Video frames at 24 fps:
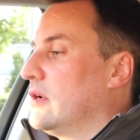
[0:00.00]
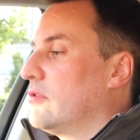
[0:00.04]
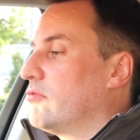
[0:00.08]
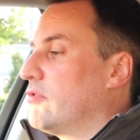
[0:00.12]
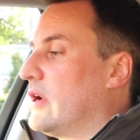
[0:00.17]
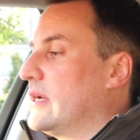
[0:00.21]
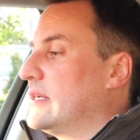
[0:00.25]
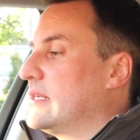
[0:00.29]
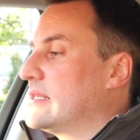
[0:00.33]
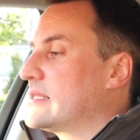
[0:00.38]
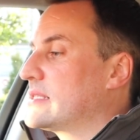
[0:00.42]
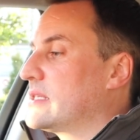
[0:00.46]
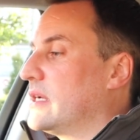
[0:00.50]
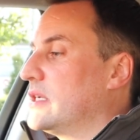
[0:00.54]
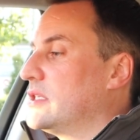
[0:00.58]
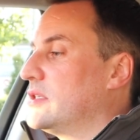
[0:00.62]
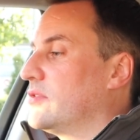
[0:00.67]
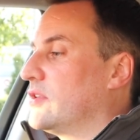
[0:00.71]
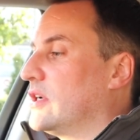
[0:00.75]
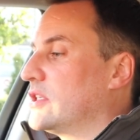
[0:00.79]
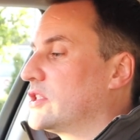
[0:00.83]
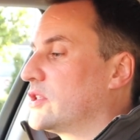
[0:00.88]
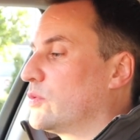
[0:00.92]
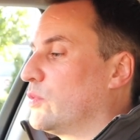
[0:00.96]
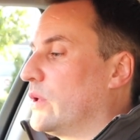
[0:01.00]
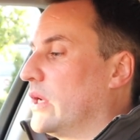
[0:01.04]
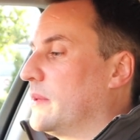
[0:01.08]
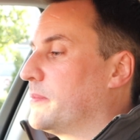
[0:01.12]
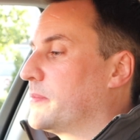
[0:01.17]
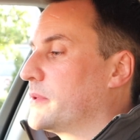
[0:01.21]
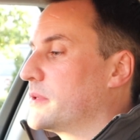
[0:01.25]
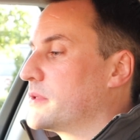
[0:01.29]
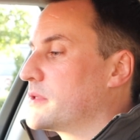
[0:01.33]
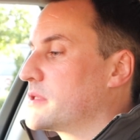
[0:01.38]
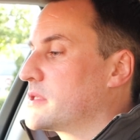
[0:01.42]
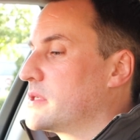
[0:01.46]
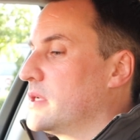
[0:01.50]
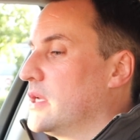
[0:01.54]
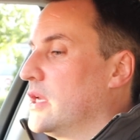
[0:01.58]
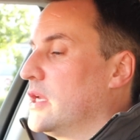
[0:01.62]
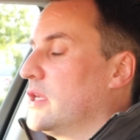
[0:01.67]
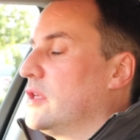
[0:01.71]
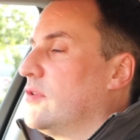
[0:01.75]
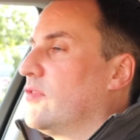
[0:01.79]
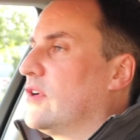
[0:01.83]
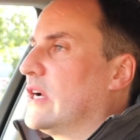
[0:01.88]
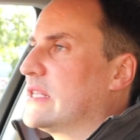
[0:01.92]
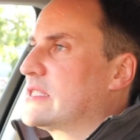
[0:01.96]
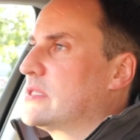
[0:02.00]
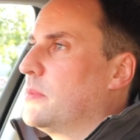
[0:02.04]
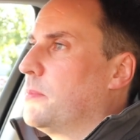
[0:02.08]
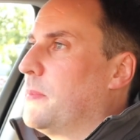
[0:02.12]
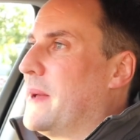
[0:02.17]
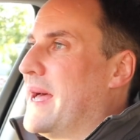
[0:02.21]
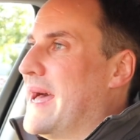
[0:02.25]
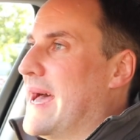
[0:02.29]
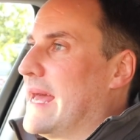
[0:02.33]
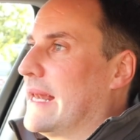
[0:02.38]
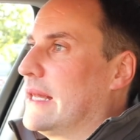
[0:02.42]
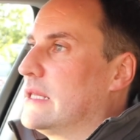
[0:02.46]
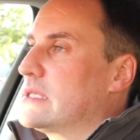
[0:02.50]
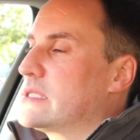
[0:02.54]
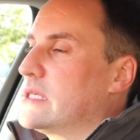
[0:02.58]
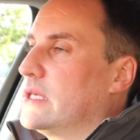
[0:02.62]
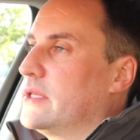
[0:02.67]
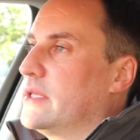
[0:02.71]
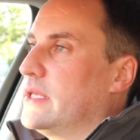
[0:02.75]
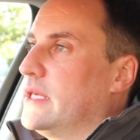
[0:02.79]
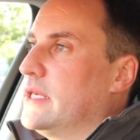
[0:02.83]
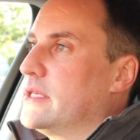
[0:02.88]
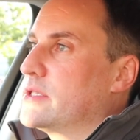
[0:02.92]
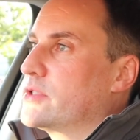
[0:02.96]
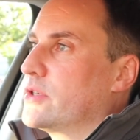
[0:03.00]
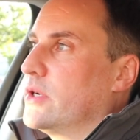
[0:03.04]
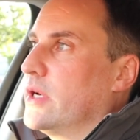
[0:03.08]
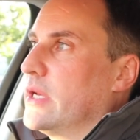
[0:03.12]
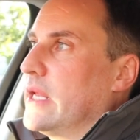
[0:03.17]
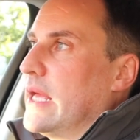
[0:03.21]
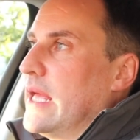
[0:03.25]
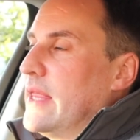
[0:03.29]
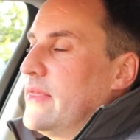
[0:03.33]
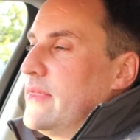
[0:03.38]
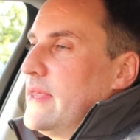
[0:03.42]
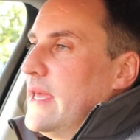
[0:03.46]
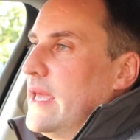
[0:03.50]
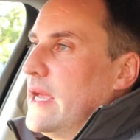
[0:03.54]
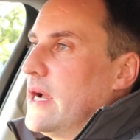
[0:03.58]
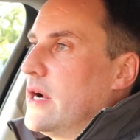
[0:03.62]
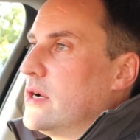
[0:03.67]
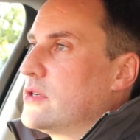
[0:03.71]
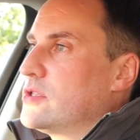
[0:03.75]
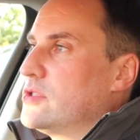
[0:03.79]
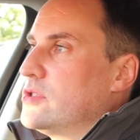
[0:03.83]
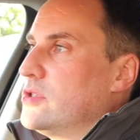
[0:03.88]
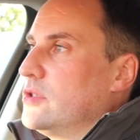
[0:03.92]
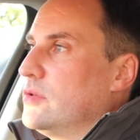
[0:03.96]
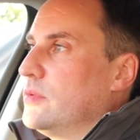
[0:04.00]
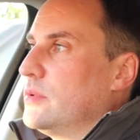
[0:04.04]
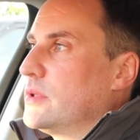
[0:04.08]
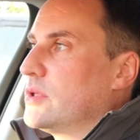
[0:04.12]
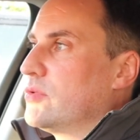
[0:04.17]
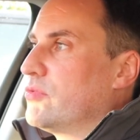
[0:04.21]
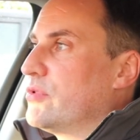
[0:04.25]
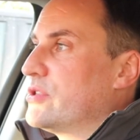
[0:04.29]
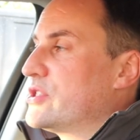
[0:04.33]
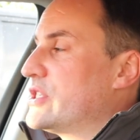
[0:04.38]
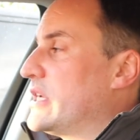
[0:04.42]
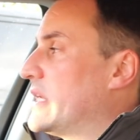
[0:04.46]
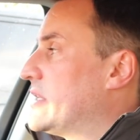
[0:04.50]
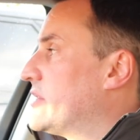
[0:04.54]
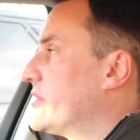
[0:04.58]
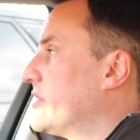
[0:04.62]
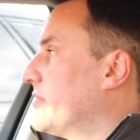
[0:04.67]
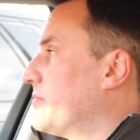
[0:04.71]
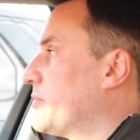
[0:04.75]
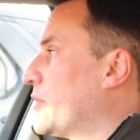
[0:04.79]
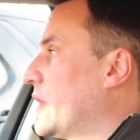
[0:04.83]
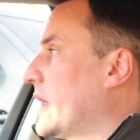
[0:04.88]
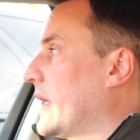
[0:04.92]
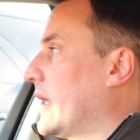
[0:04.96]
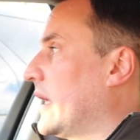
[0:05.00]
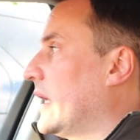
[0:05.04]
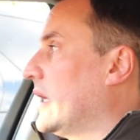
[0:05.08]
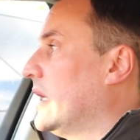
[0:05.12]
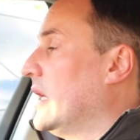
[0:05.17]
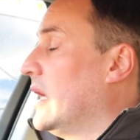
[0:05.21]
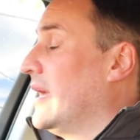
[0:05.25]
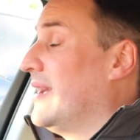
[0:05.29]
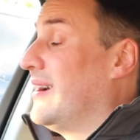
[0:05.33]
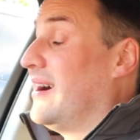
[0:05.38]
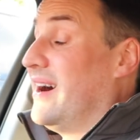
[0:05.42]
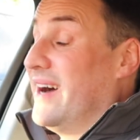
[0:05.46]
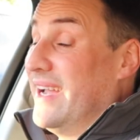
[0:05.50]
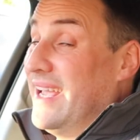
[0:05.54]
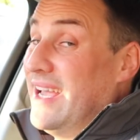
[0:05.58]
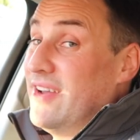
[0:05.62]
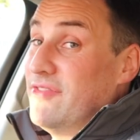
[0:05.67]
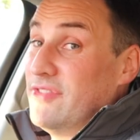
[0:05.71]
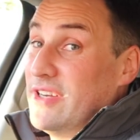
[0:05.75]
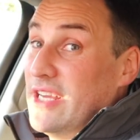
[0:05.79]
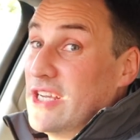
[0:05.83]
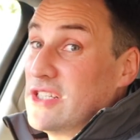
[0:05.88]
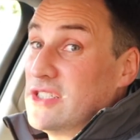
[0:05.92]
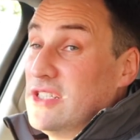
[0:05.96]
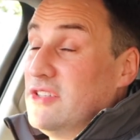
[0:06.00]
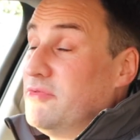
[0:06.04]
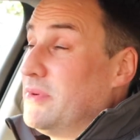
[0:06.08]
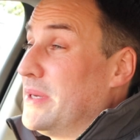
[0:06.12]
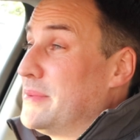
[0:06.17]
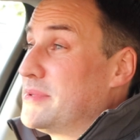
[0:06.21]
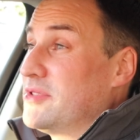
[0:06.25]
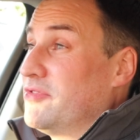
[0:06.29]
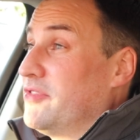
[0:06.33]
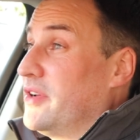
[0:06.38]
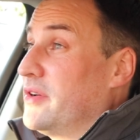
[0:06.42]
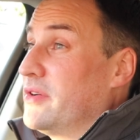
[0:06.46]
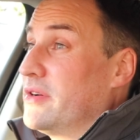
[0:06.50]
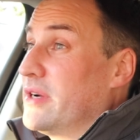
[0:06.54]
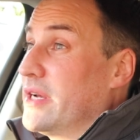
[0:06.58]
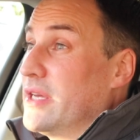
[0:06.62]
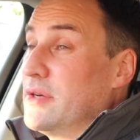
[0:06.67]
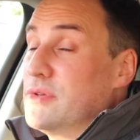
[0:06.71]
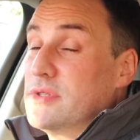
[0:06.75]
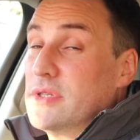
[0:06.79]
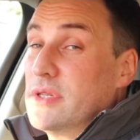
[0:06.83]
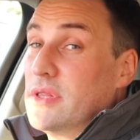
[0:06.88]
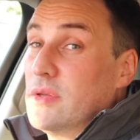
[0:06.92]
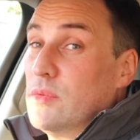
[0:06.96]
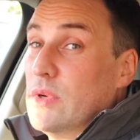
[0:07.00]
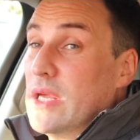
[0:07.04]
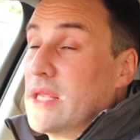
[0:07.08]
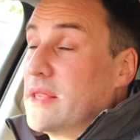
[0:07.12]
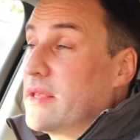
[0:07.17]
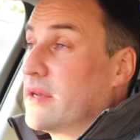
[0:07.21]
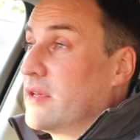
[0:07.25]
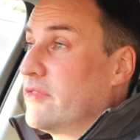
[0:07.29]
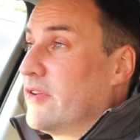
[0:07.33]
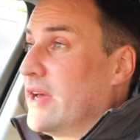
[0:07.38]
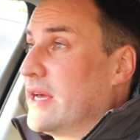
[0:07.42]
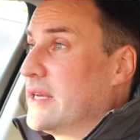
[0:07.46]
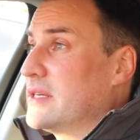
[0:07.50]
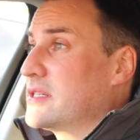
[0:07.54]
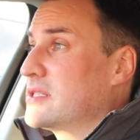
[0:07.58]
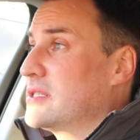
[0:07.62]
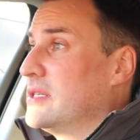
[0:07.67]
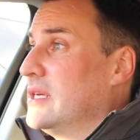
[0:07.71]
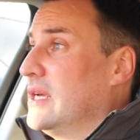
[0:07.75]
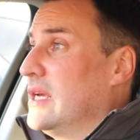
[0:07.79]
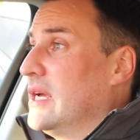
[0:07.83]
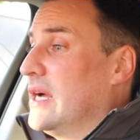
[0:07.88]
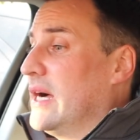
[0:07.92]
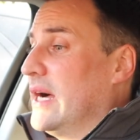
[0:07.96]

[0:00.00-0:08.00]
Right hand side you've got your wipers. You've got some paddles on the e-tron, and they are to do with the regenerative braking. I haven't actually been able to figure it out in the week that I've had it.